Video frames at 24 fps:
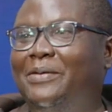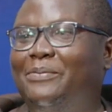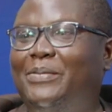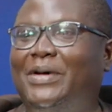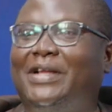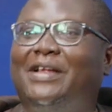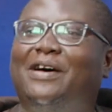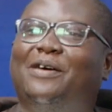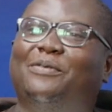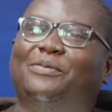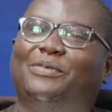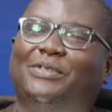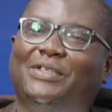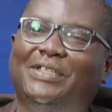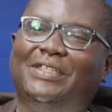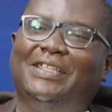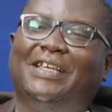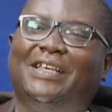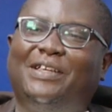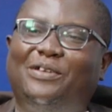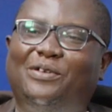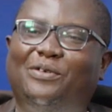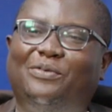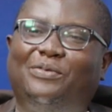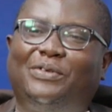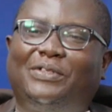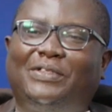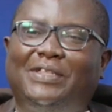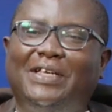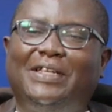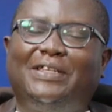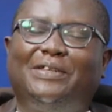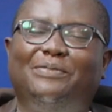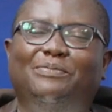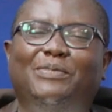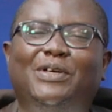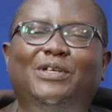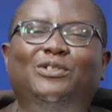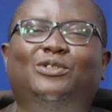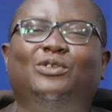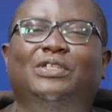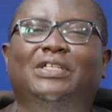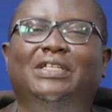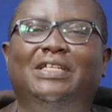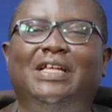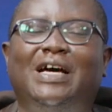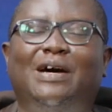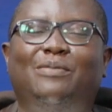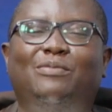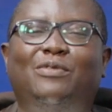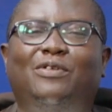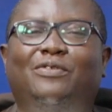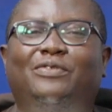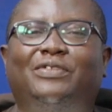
but I've seen the head of state mention a number